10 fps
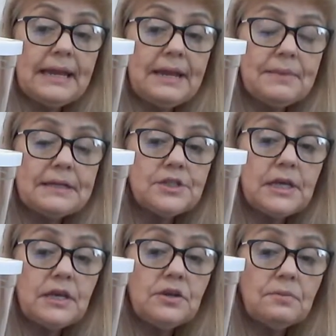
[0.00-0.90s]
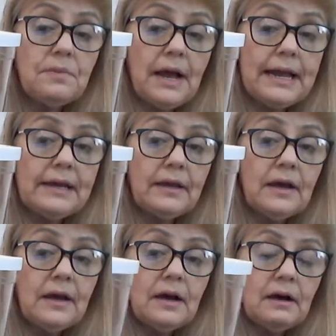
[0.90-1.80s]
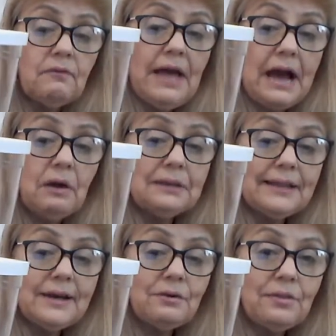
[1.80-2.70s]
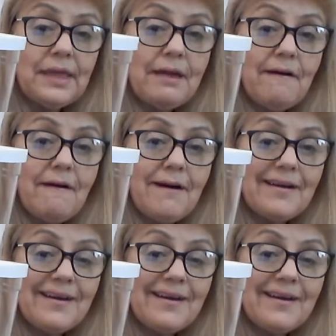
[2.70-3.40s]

image in your mind of how little they are.